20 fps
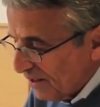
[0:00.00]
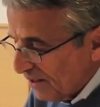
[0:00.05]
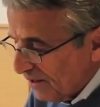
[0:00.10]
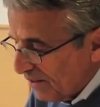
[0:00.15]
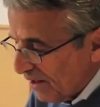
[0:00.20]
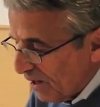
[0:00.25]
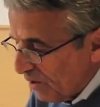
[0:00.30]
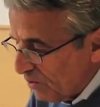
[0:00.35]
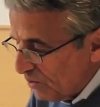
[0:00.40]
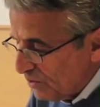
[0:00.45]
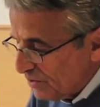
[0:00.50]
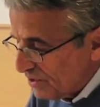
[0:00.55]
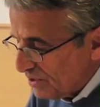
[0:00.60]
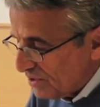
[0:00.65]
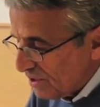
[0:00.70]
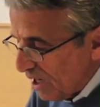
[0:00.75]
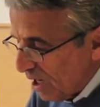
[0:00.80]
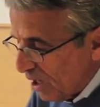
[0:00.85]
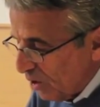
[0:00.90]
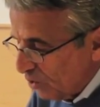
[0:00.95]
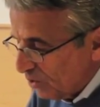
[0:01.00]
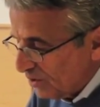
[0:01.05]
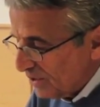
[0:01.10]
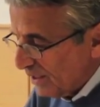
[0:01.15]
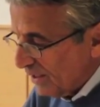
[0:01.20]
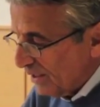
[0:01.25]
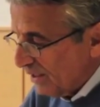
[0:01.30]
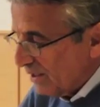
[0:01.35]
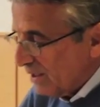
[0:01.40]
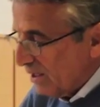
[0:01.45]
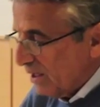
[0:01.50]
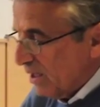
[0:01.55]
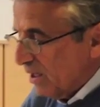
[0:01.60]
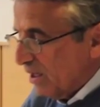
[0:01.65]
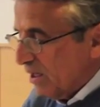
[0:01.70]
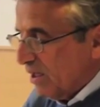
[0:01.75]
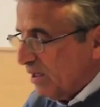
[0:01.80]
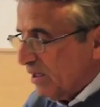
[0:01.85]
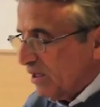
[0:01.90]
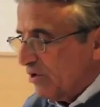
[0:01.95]
those holding
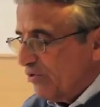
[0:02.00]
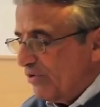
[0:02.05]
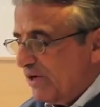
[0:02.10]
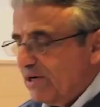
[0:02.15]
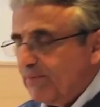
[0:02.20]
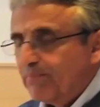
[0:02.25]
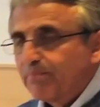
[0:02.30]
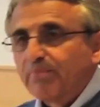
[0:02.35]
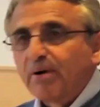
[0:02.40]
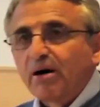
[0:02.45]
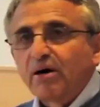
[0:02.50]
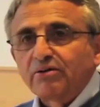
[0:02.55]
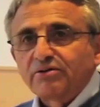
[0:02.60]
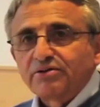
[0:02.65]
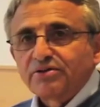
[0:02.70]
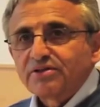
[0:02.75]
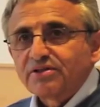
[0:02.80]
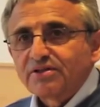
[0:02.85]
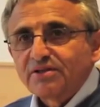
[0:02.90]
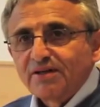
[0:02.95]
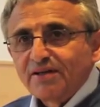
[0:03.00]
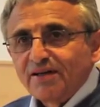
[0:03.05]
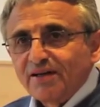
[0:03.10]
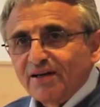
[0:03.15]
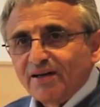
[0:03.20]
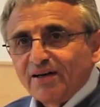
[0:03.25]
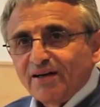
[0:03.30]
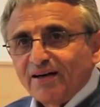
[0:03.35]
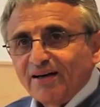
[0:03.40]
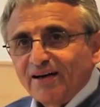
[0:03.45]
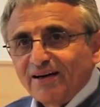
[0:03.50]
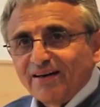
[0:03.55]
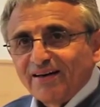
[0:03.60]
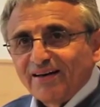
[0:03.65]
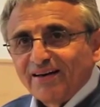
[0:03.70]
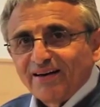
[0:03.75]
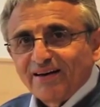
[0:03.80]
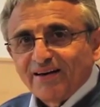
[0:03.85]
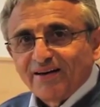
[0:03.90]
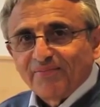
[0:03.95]
Greek bonds
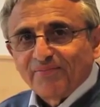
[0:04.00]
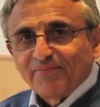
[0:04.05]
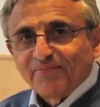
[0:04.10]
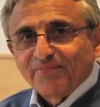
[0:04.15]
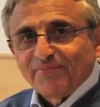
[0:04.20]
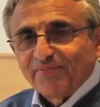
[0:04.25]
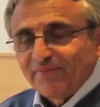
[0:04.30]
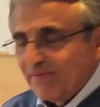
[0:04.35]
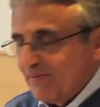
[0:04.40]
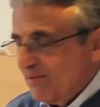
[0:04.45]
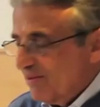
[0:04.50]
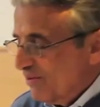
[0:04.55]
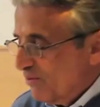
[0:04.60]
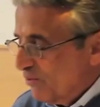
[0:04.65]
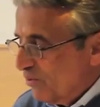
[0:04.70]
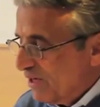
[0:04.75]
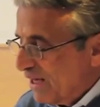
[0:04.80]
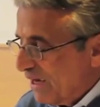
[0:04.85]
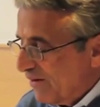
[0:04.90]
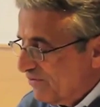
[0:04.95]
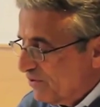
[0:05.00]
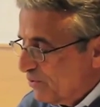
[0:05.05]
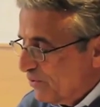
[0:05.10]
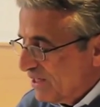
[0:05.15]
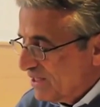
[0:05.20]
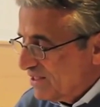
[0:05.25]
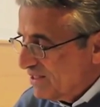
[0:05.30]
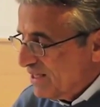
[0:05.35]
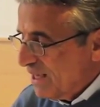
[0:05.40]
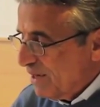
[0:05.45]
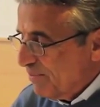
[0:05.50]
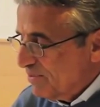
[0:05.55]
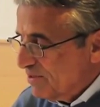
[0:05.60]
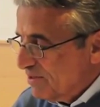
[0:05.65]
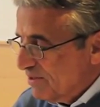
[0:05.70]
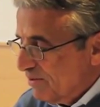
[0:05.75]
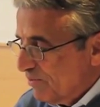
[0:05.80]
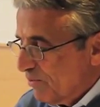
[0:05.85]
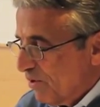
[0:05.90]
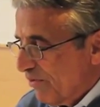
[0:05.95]
would have to accept
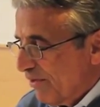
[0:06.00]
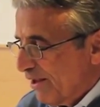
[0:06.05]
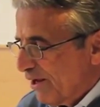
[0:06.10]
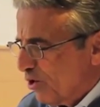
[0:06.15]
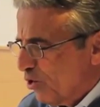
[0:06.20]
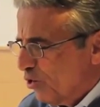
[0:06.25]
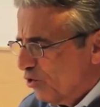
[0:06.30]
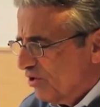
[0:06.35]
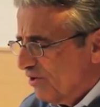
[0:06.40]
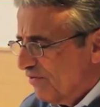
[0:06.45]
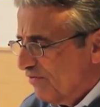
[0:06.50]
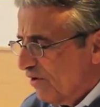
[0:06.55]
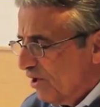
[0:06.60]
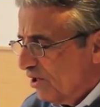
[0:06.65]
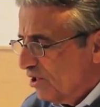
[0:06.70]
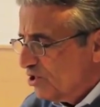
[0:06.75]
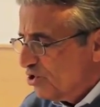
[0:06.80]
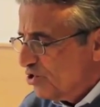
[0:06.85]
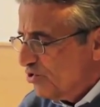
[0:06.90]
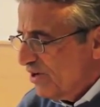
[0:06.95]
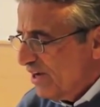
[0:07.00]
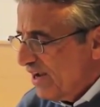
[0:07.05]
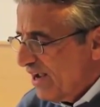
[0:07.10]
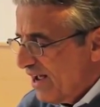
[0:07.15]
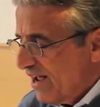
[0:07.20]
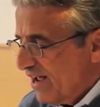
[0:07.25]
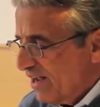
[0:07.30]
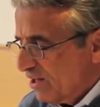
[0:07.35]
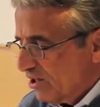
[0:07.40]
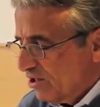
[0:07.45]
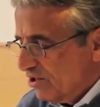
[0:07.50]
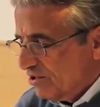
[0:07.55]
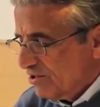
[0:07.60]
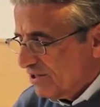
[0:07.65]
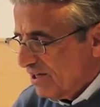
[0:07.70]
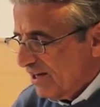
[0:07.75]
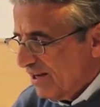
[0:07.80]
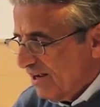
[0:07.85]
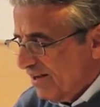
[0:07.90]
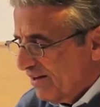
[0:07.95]
what they call a voluntary haircut,
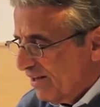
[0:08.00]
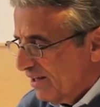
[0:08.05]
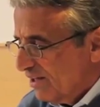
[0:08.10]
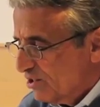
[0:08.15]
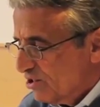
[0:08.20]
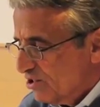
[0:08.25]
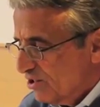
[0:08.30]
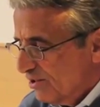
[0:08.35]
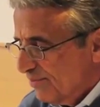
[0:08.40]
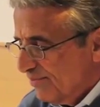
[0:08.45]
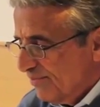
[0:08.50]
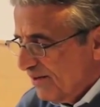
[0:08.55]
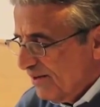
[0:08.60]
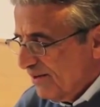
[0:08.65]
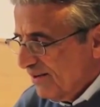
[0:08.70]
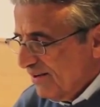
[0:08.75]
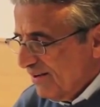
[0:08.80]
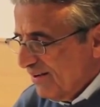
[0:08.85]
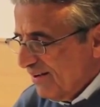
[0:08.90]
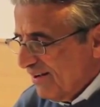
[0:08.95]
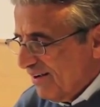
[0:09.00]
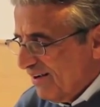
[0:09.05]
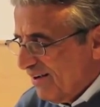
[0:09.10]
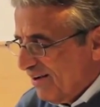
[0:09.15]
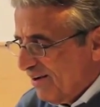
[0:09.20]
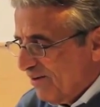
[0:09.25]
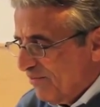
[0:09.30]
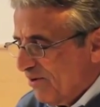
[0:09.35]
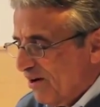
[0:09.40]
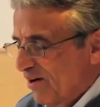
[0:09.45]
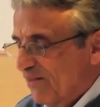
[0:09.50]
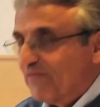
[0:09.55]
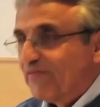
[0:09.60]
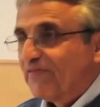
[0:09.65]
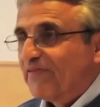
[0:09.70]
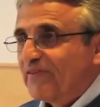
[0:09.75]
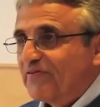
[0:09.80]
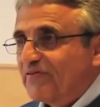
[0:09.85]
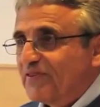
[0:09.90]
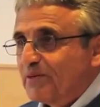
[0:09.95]
I like that term, of
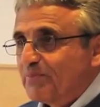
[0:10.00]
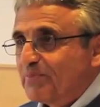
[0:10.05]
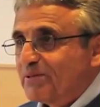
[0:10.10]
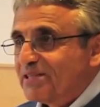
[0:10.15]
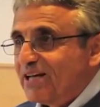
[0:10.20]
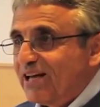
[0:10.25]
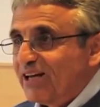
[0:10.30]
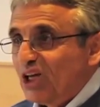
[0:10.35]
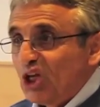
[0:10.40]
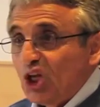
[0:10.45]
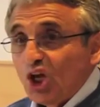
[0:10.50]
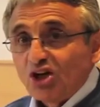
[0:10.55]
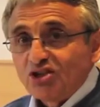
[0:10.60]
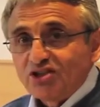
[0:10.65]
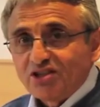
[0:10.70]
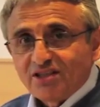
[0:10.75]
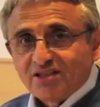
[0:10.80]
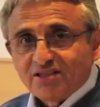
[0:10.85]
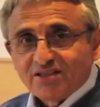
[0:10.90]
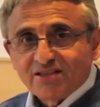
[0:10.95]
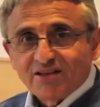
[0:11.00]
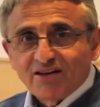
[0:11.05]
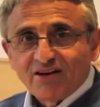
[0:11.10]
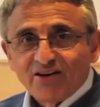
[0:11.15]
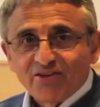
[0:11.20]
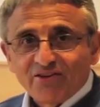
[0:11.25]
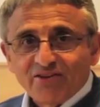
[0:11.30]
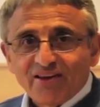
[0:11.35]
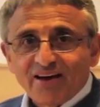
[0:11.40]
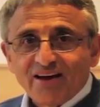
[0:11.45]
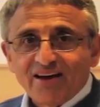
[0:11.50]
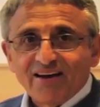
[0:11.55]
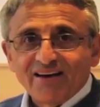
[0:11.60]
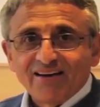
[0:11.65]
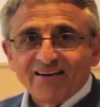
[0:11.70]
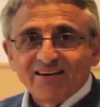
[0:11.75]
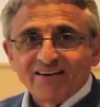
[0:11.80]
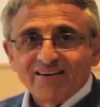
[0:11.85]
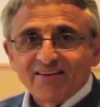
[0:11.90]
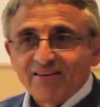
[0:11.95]
50% losses on
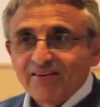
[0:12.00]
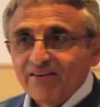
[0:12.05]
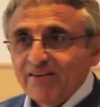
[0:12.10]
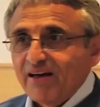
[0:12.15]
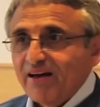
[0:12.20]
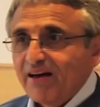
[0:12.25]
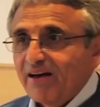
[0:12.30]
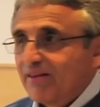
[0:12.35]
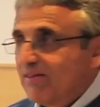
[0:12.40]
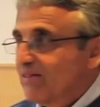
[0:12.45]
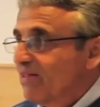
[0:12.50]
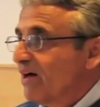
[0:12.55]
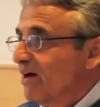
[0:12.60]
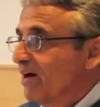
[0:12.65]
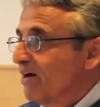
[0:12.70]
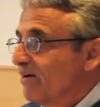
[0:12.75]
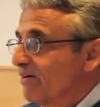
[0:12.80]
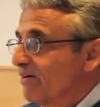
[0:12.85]
their